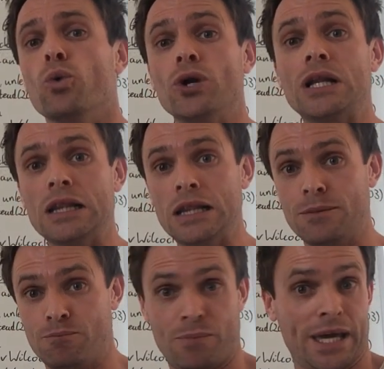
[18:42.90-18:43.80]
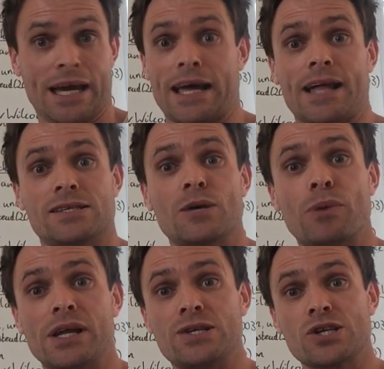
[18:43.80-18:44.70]
would be against the
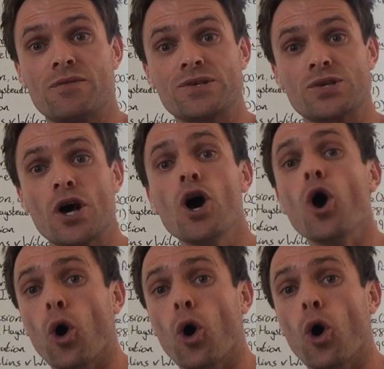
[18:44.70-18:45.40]
police officer